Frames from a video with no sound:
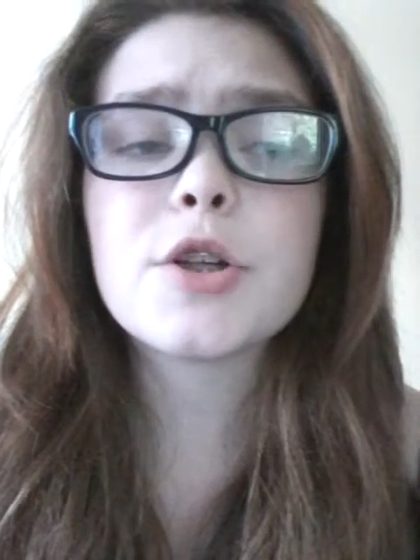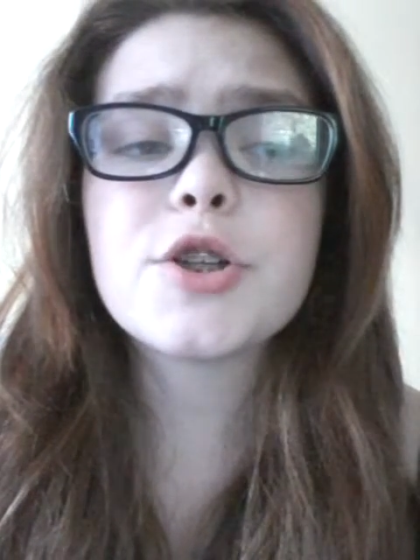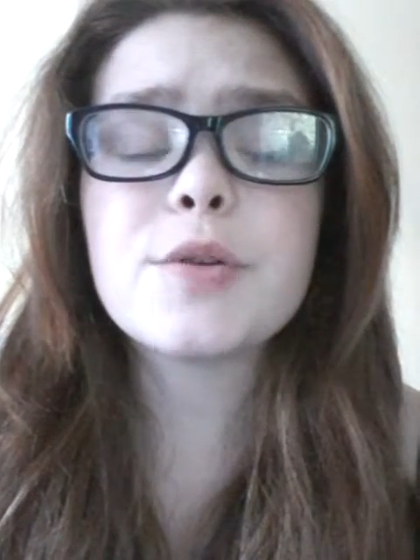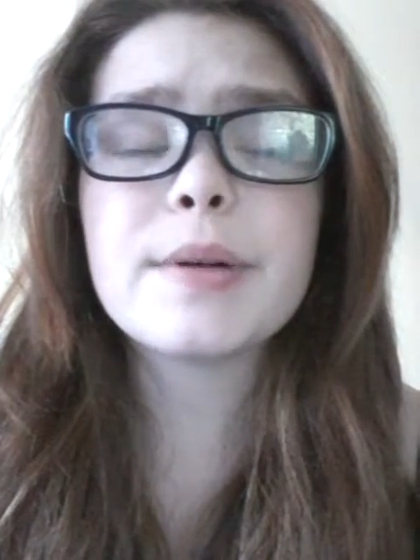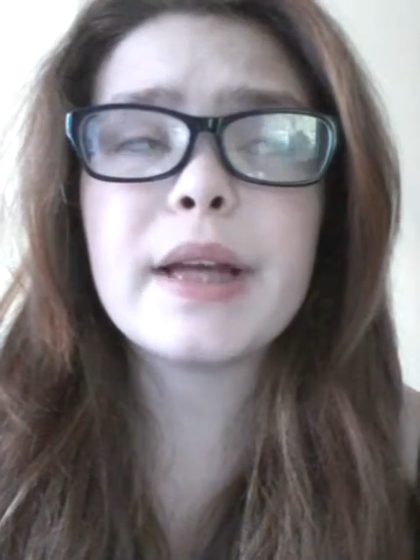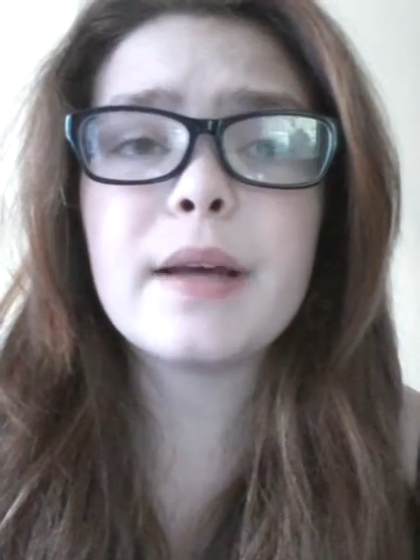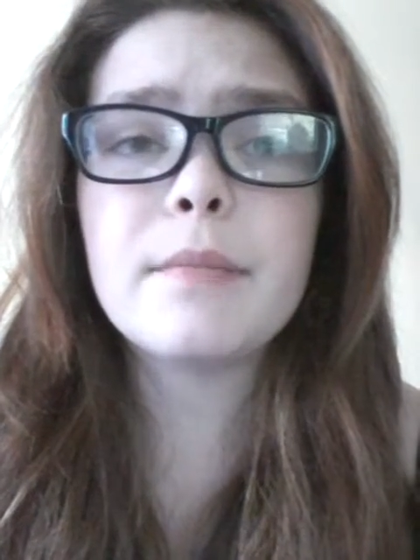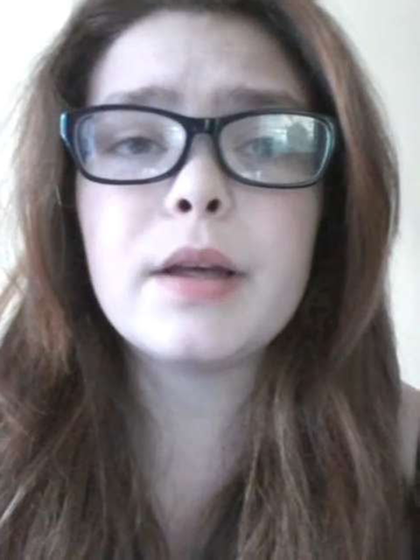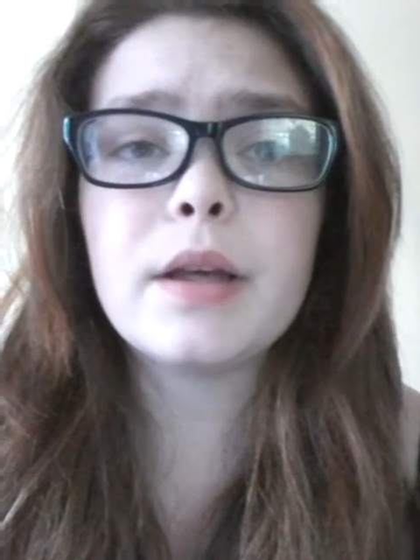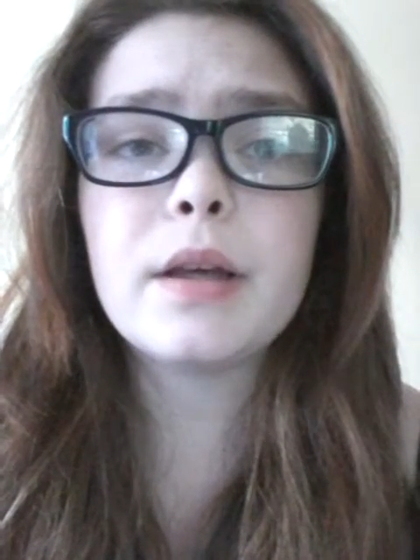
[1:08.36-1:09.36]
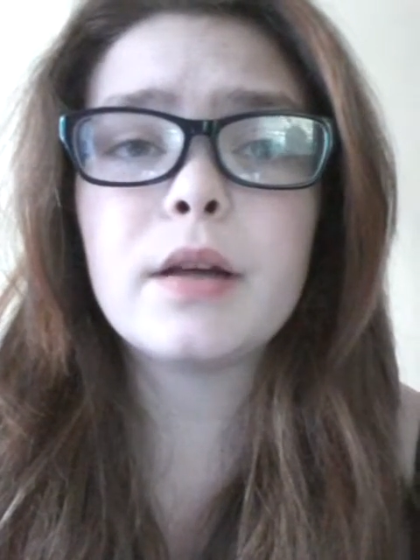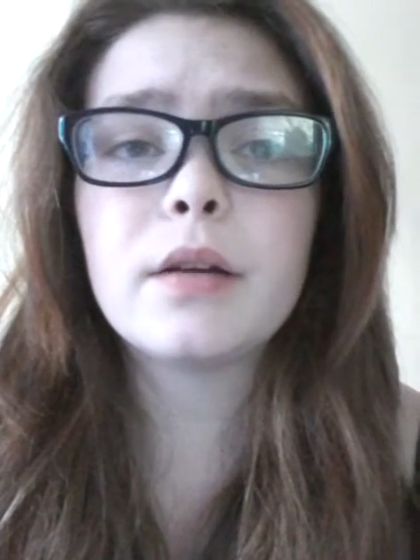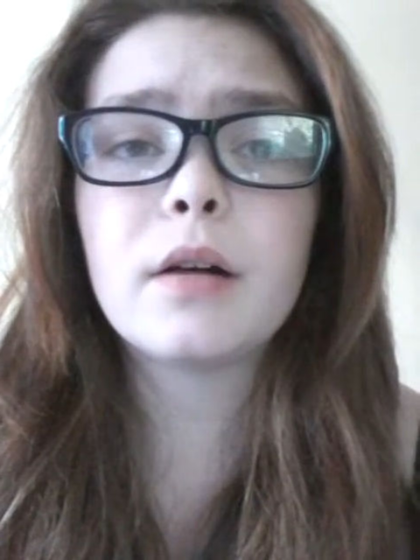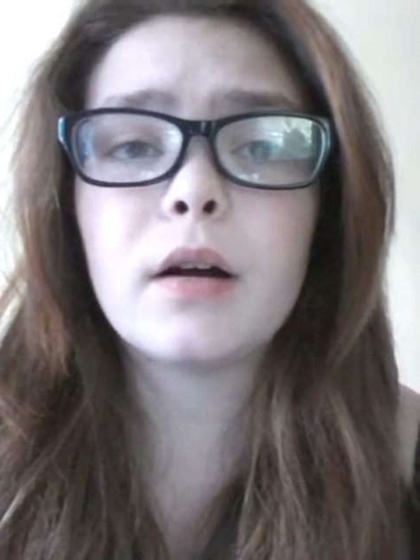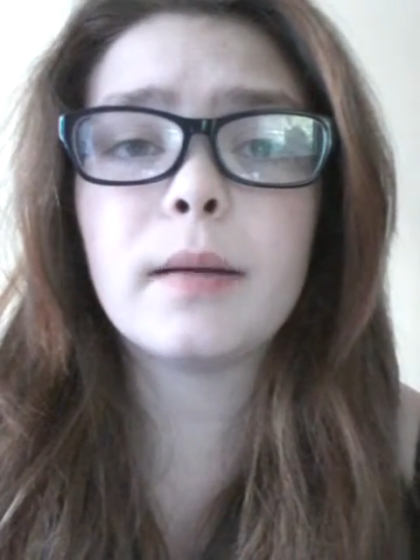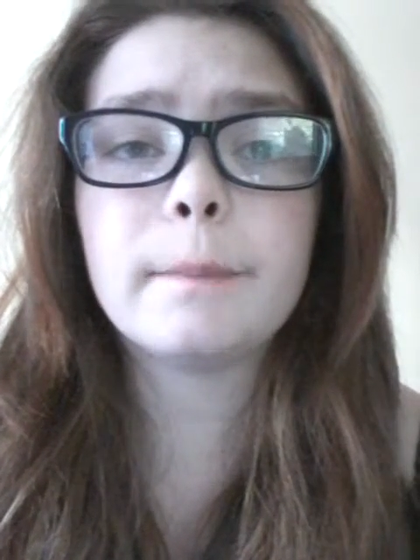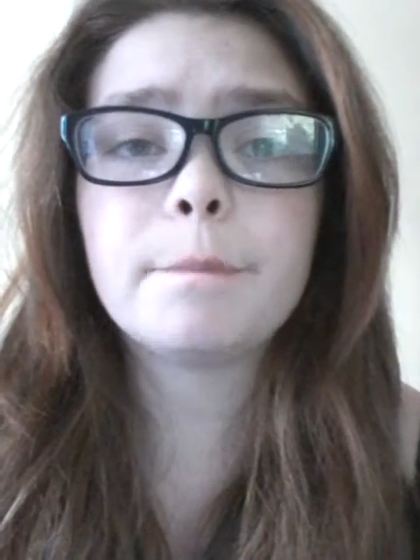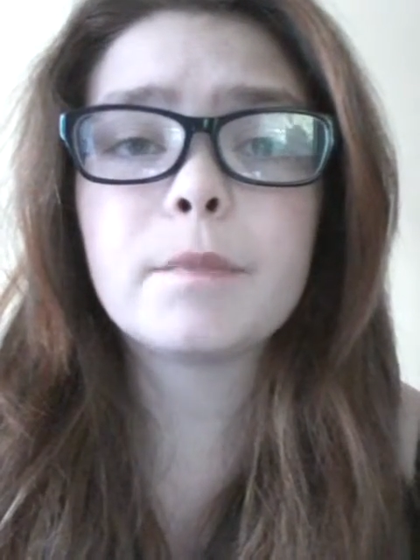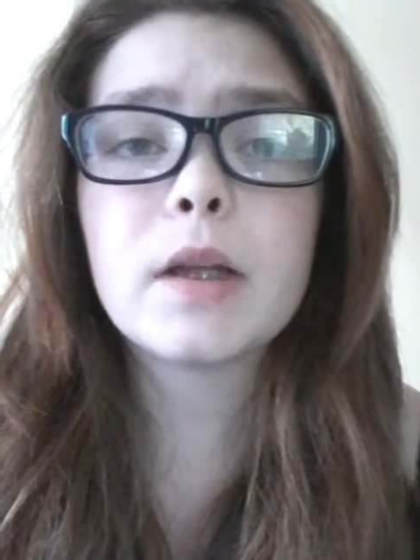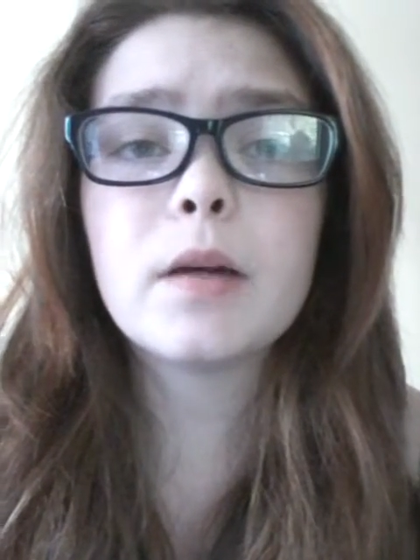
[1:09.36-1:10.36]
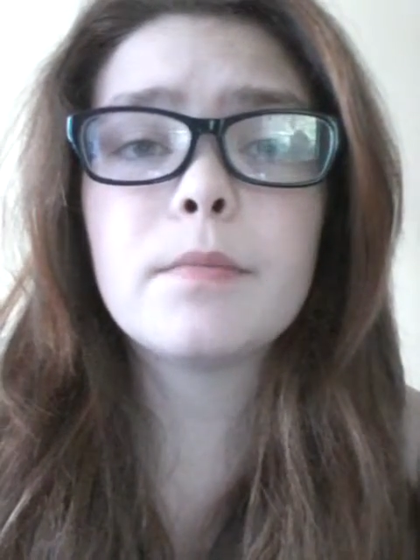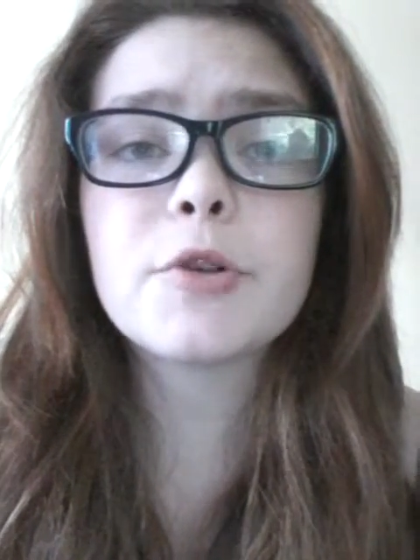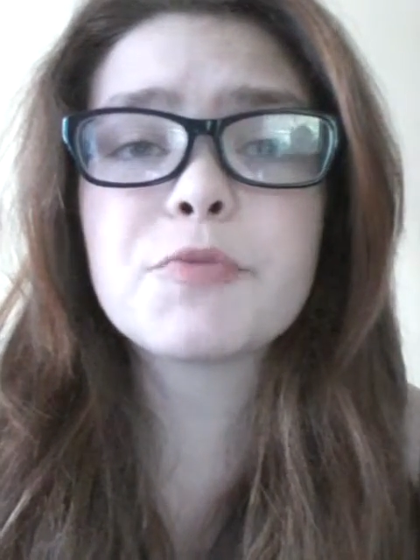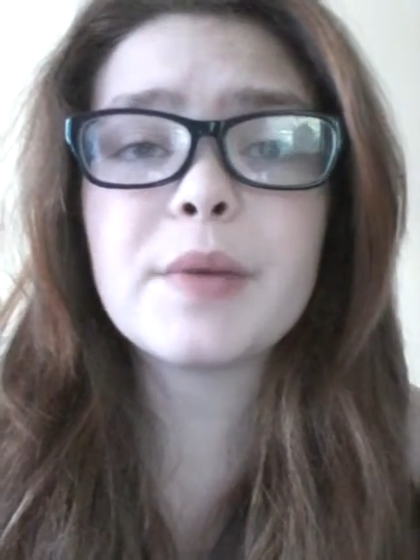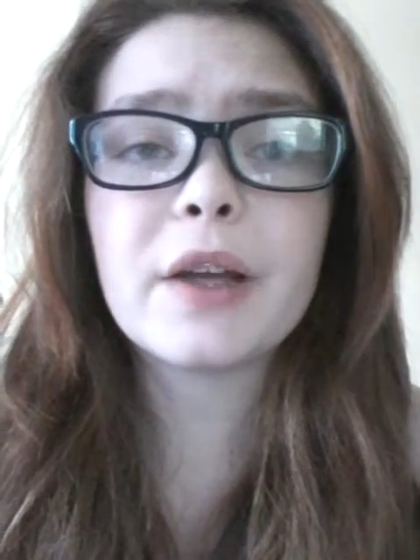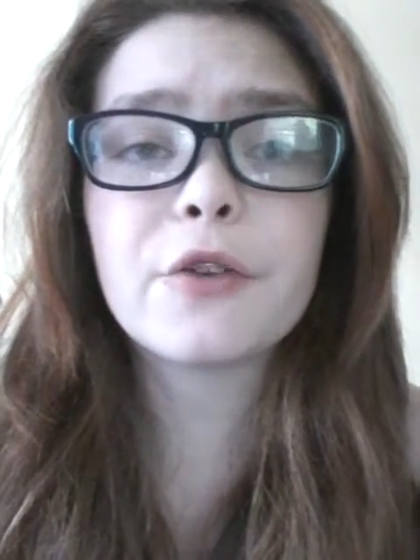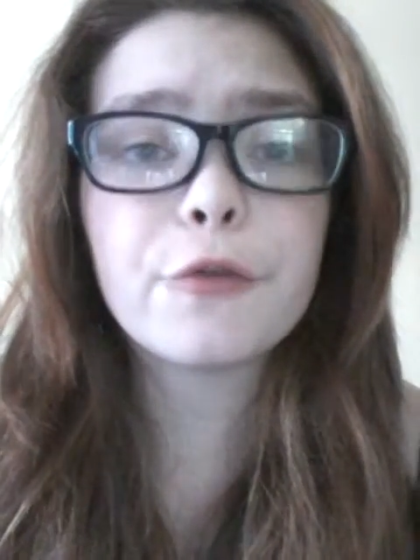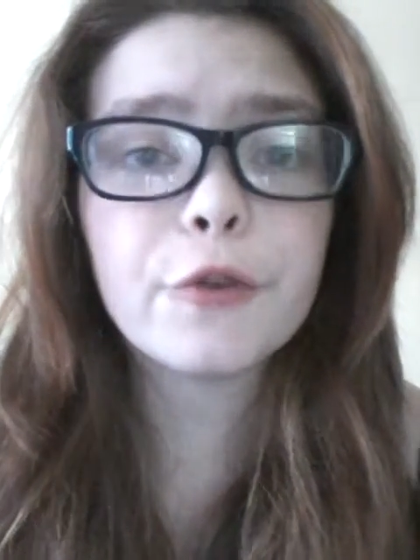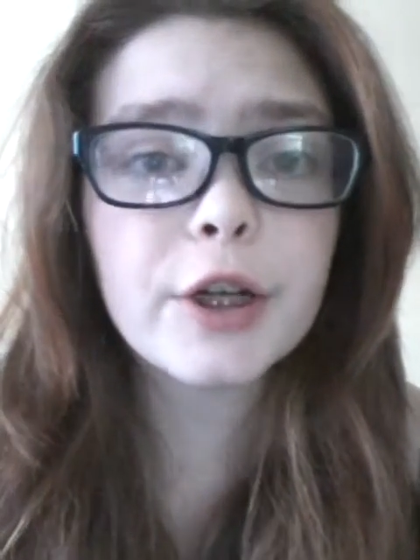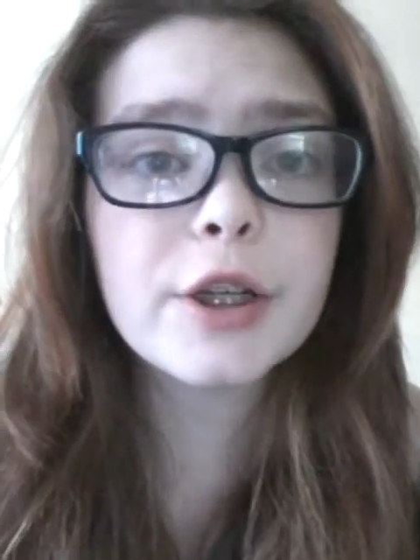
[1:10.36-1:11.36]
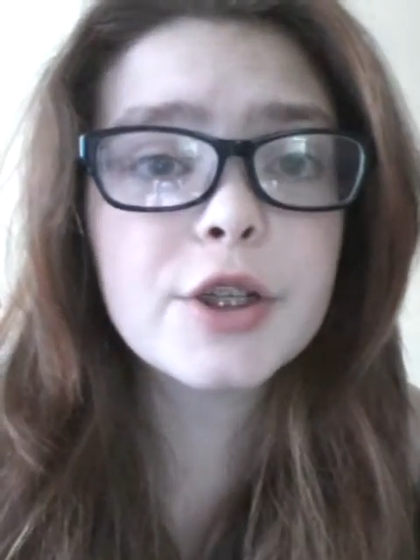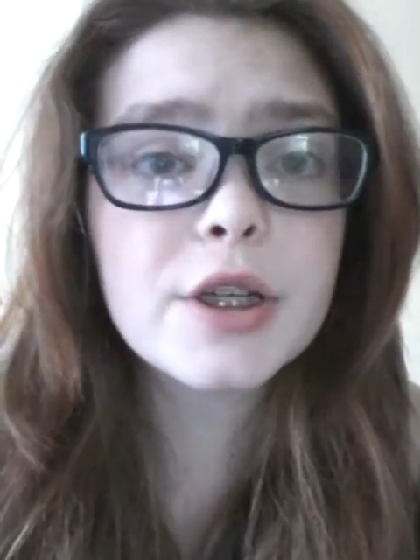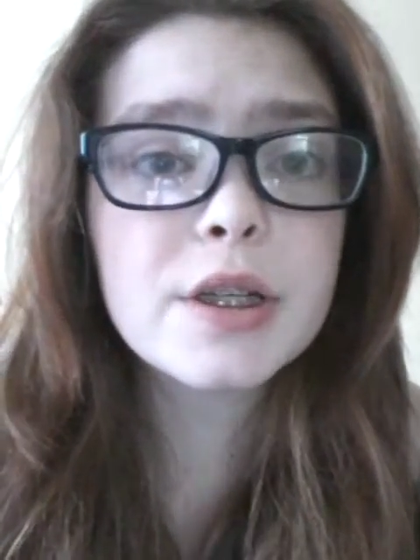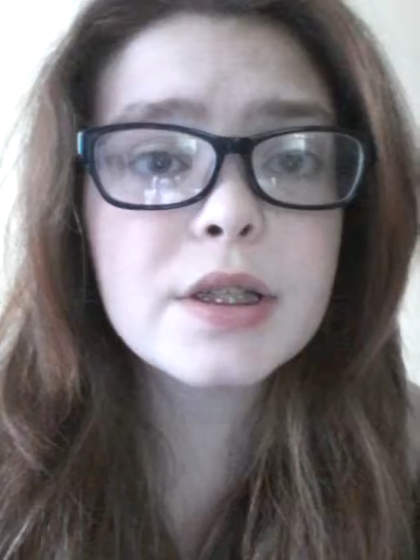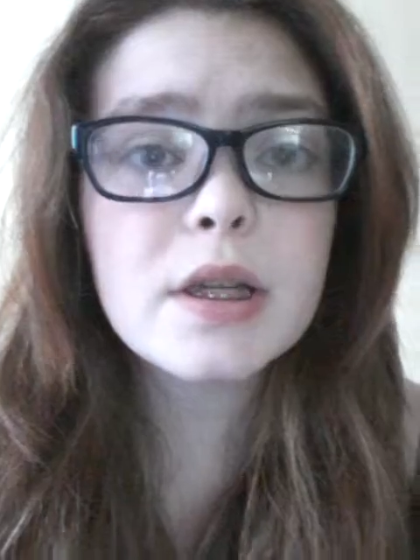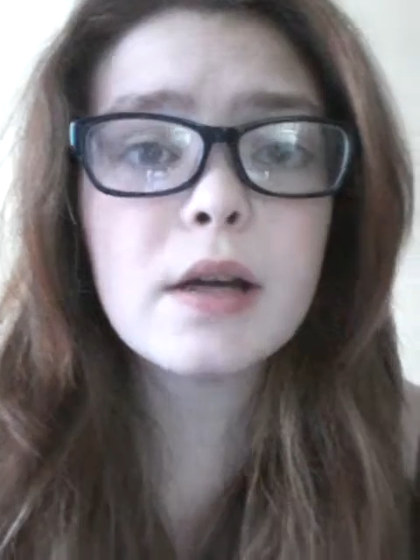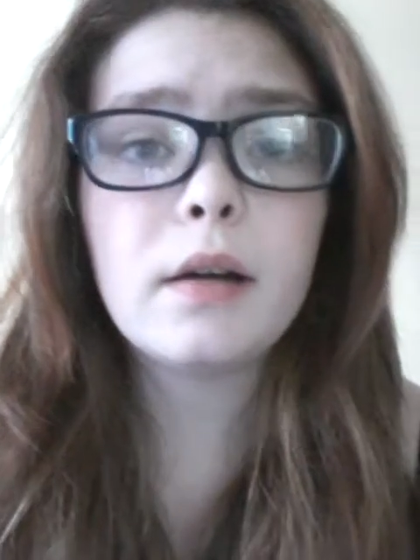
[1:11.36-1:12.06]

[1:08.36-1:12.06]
She would hit me, push me against fridges,